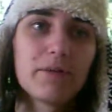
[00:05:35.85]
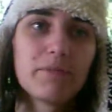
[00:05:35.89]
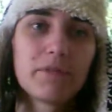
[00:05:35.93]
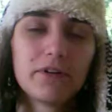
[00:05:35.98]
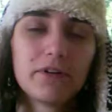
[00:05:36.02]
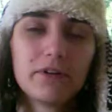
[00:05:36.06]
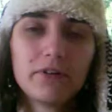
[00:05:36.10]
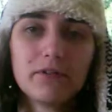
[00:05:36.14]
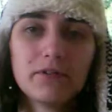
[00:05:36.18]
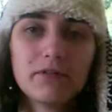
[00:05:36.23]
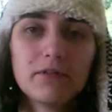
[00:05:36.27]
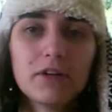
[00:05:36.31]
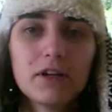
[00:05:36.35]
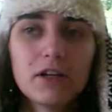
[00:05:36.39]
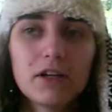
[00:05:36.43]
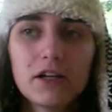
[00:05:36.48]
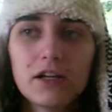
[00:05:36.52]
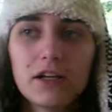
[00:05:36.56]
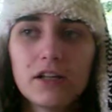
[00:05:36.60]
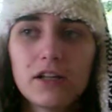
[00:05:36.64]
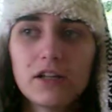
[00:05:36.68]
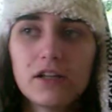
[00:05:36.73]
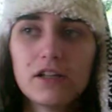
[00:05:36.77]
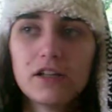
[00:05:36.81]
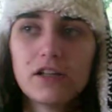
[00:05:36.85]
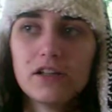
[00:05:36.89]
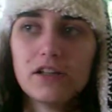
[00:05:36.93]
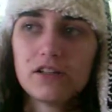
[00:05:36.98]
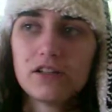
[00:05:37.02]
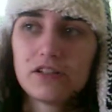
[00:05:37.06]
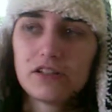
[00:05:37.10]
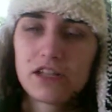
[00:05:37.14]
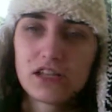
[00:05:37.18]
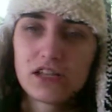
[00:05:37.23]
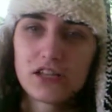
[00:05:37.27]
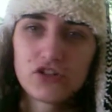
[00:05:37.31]
It'll
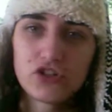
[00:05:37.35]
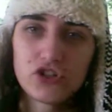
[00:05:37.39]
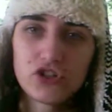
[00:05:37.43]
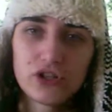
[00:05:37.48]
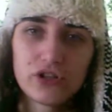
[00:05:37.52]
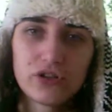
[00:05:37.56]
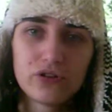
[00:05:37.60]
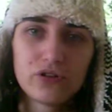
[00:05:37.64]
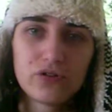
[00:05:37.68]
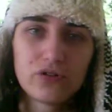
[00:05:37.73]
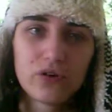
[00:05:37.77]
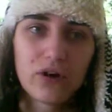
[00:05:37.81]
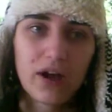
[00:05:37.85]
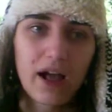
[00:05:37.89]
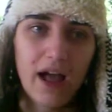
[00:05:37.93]
teach you